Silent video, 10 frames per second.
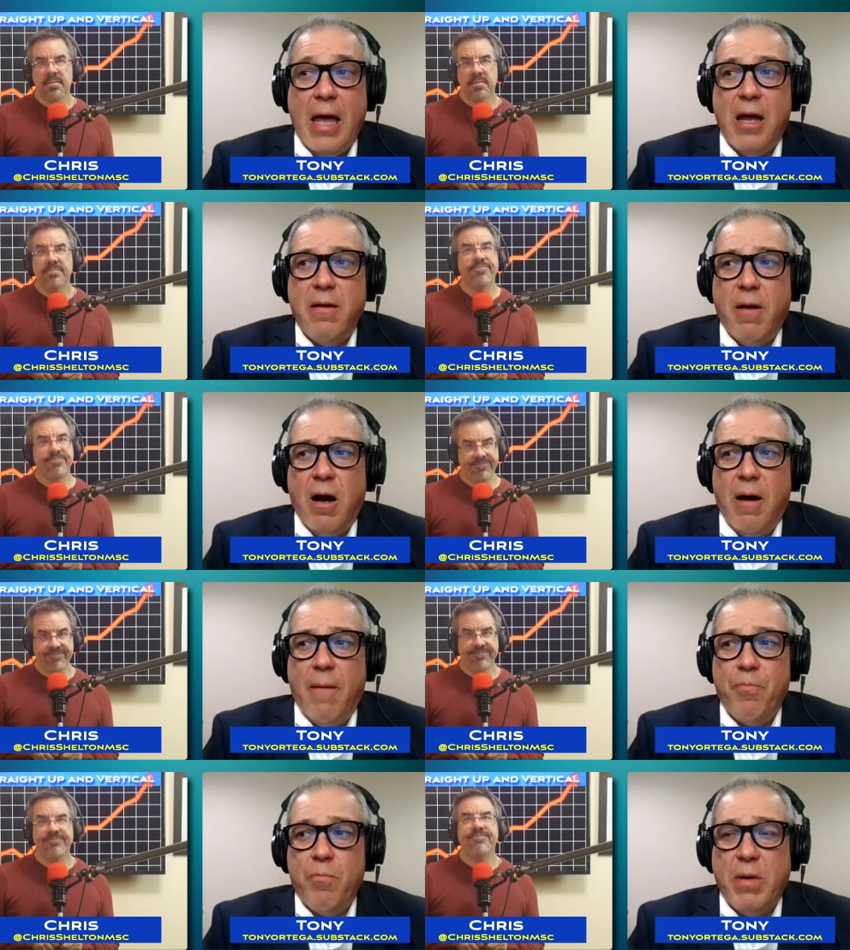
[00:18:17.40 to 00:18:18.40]
Speaker 1: And
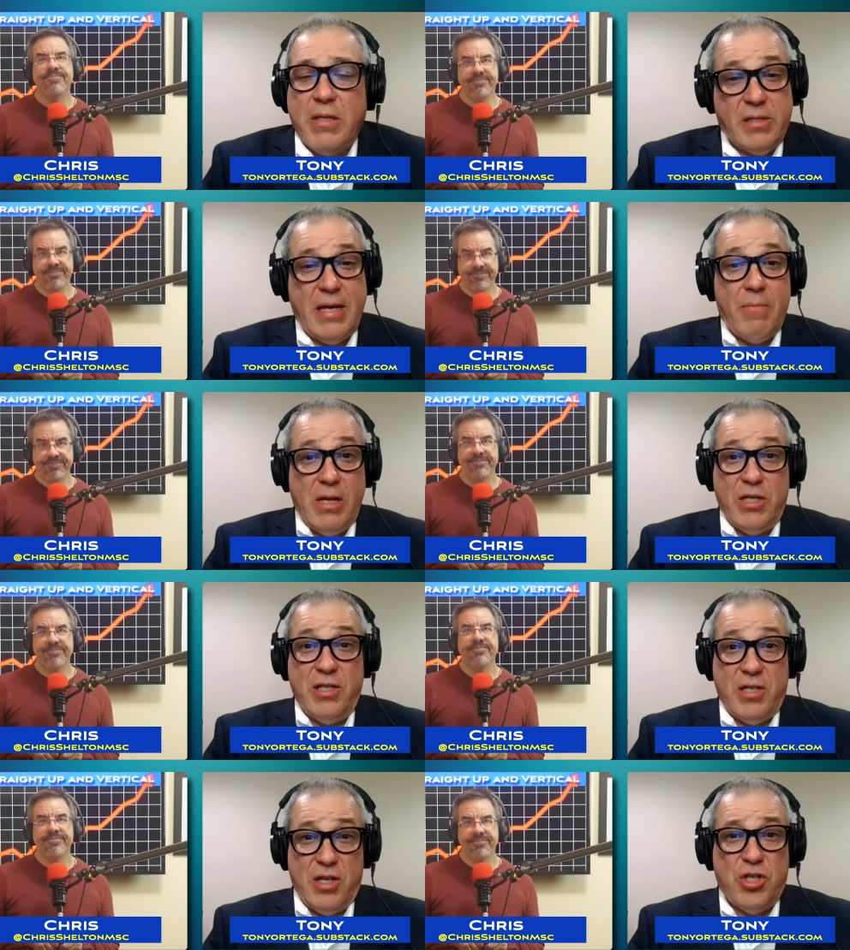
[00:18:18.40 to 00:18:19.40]
um, but does that
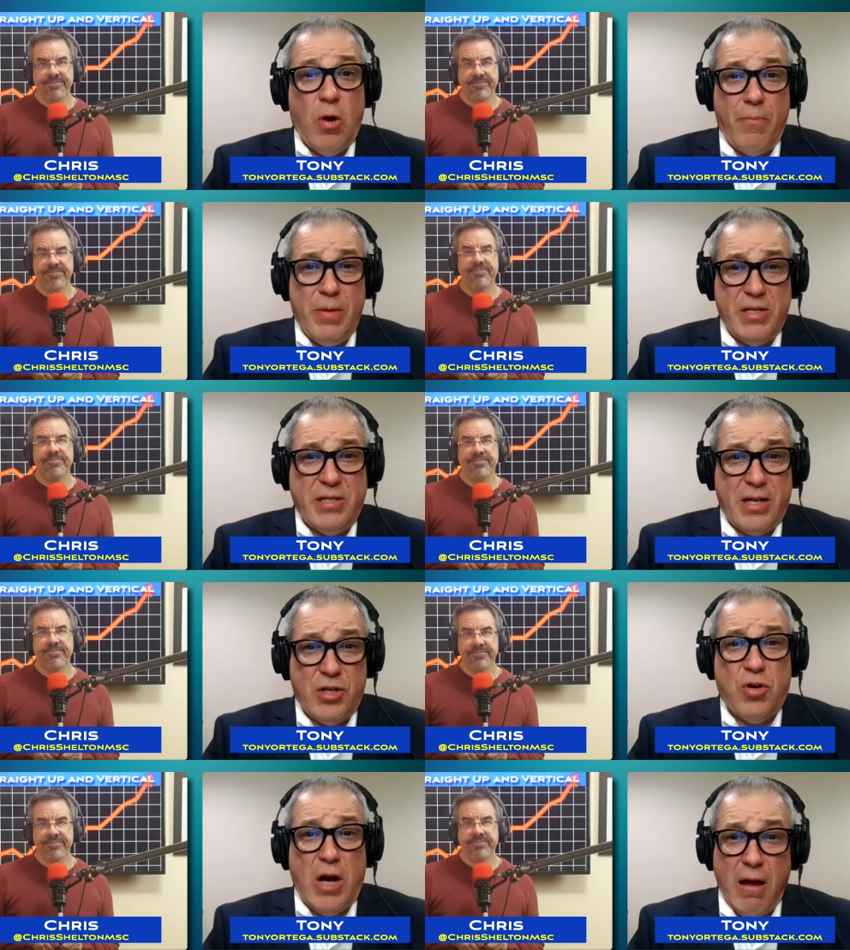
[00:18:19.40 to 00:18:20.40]
mean she's going to show up in the
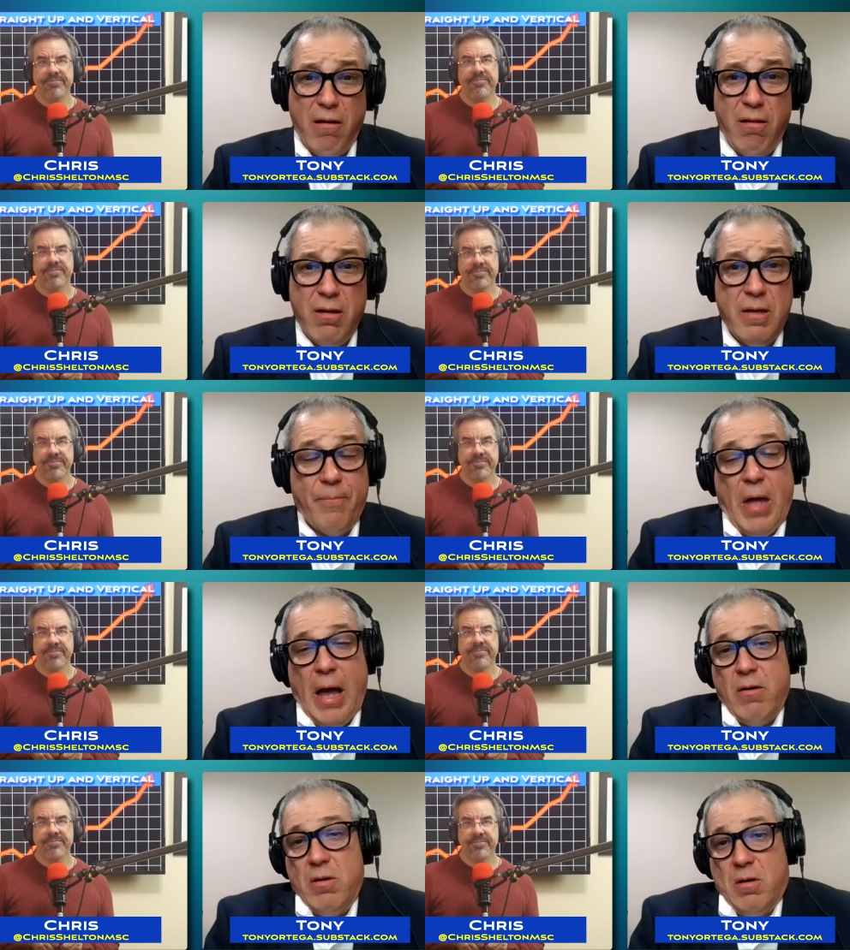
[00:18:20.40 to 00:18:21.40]
second trial?
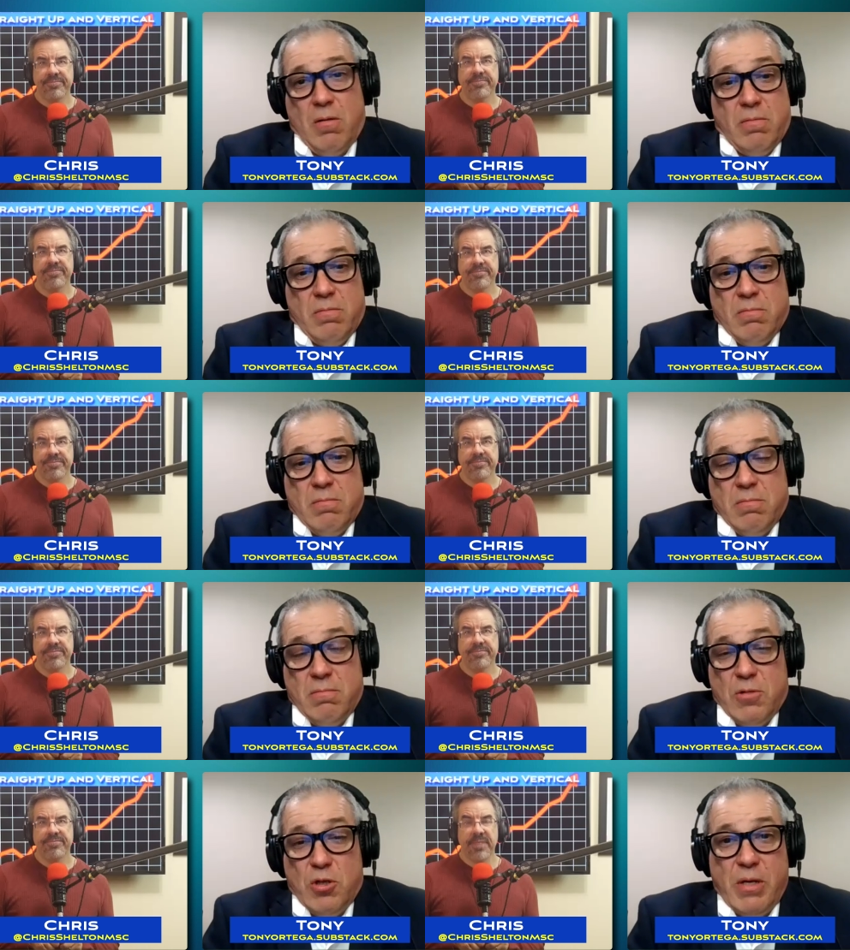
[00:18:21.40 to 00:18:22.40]
I don't know.
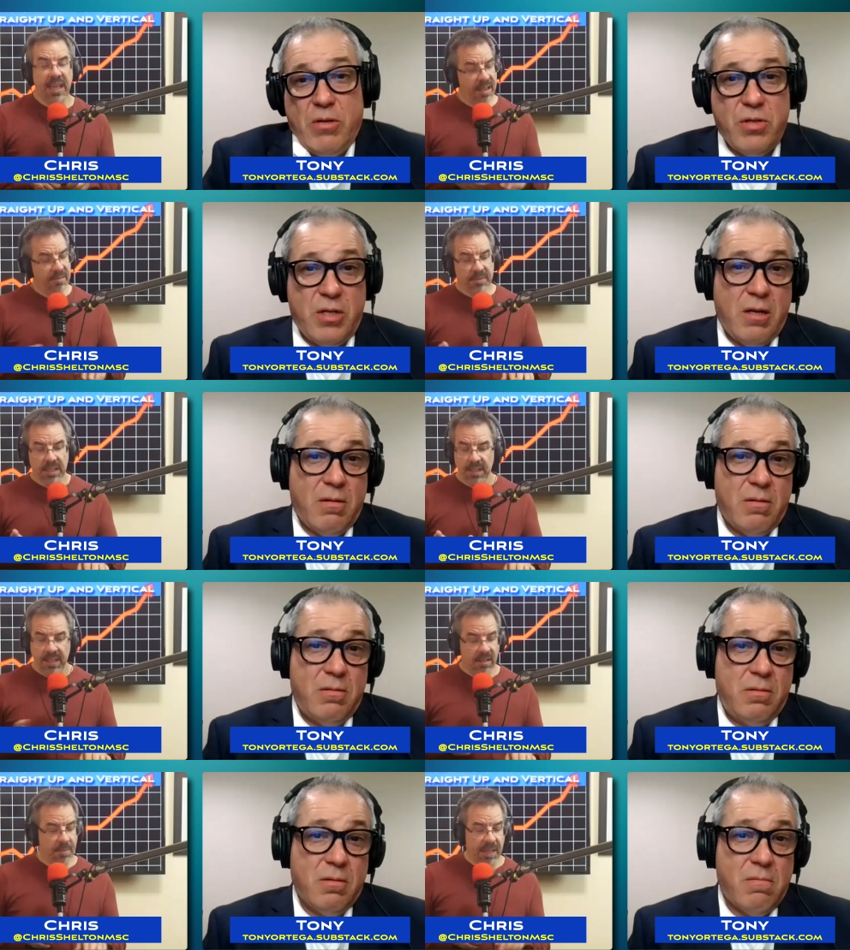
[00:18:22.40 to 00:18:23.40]
Yeah, interesting.
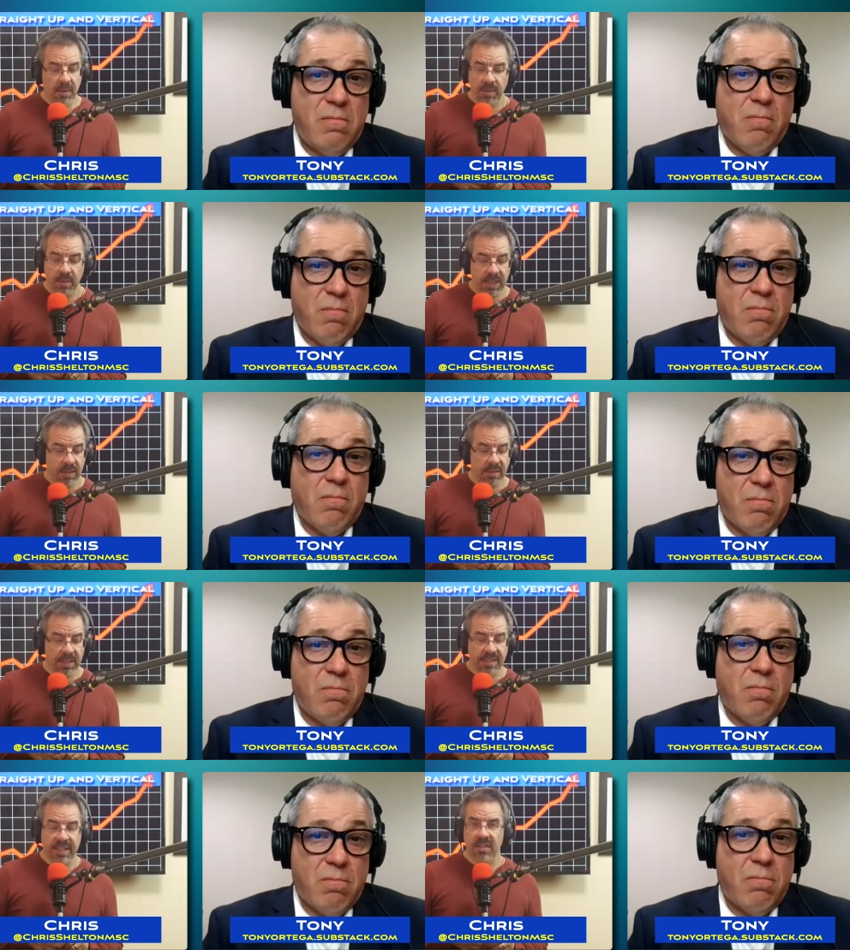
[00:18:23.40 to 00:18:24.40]
Speaker 2: Uh, it, will
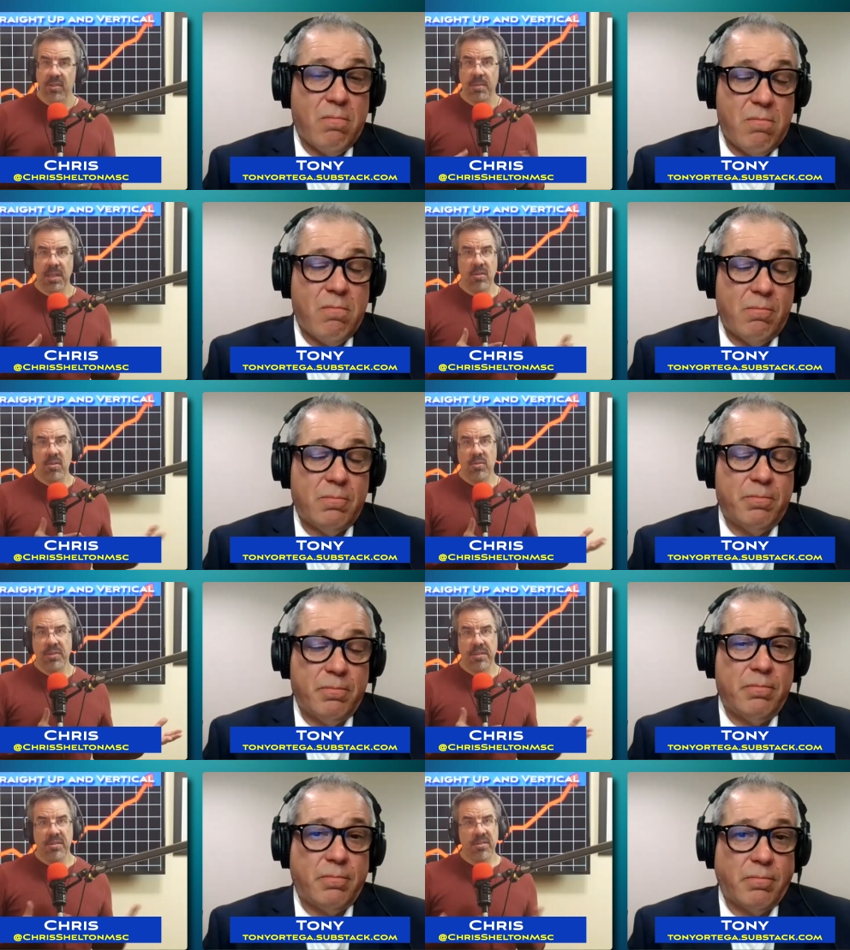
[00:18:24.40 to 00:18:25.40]
because it, it, could be a whole
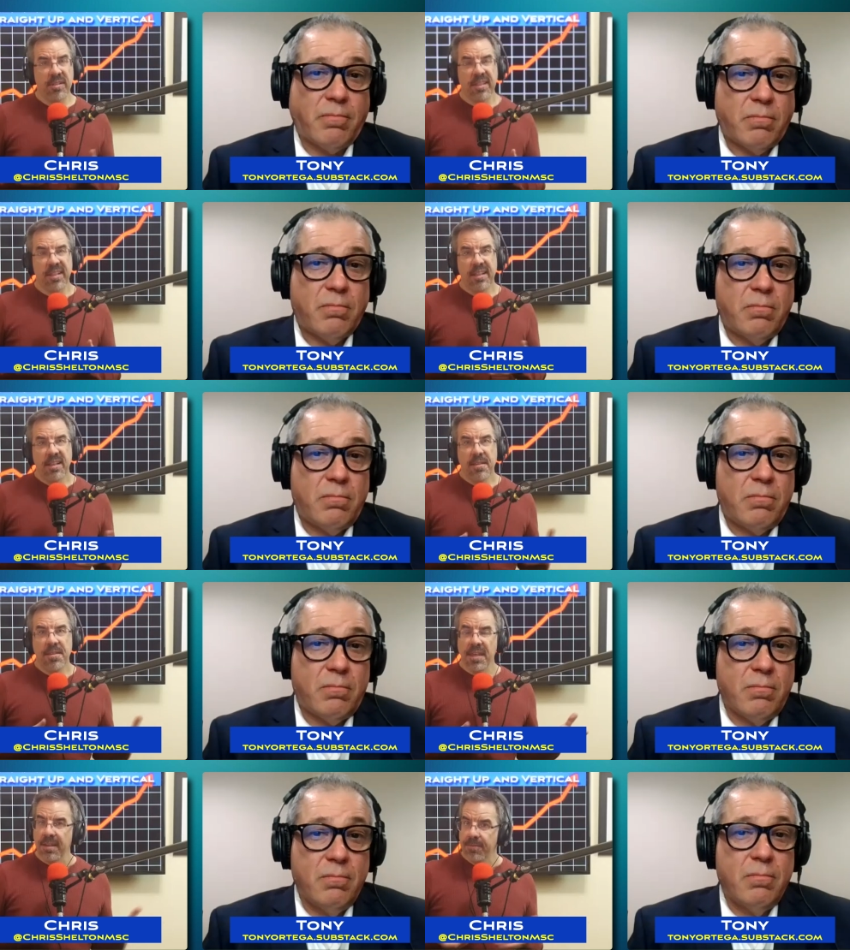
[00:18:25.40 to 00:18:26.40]
nother
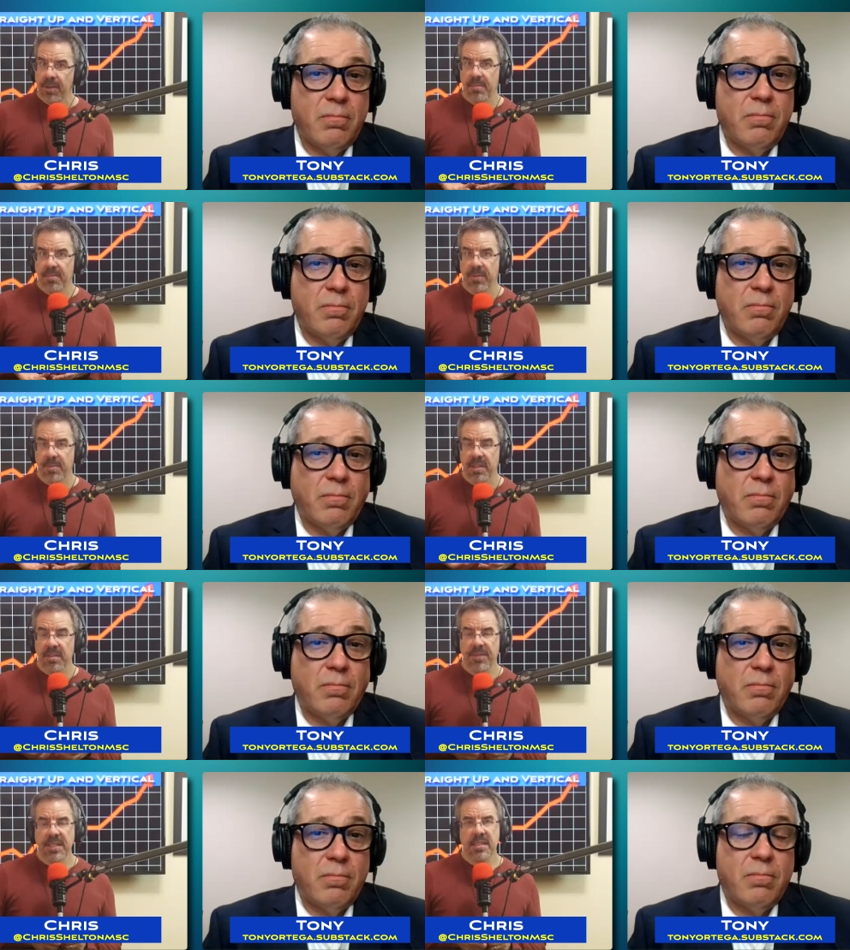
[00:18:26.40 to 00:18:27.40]
thing from from the
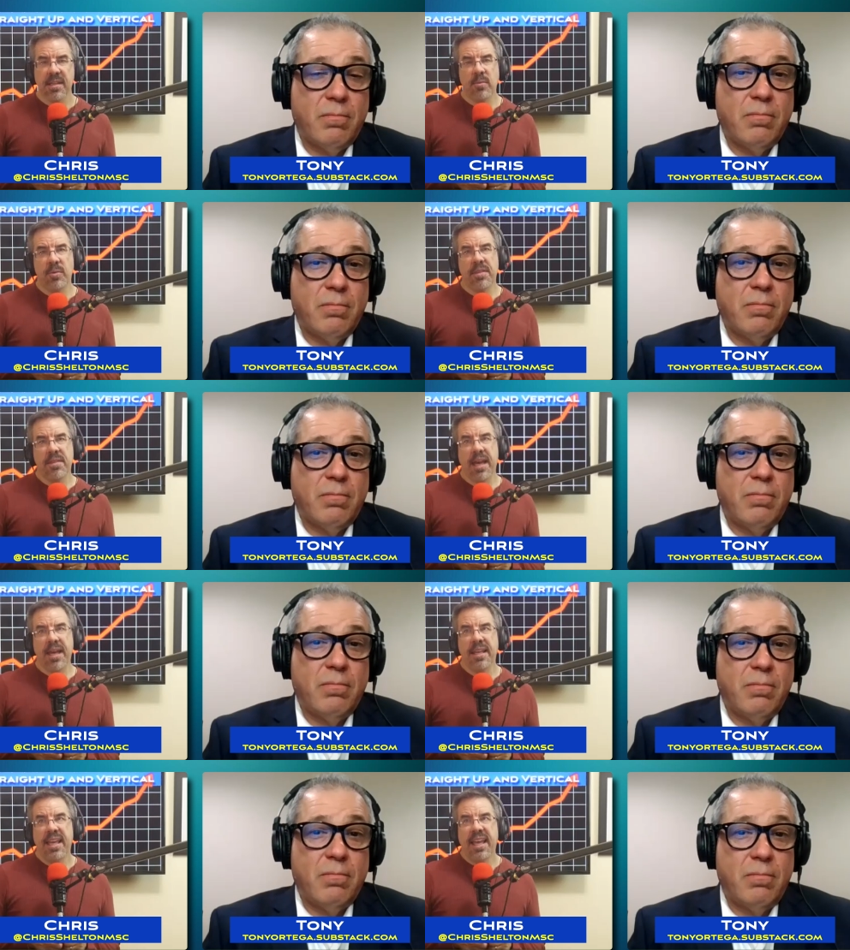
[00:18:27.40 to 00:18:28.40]
defense side with that.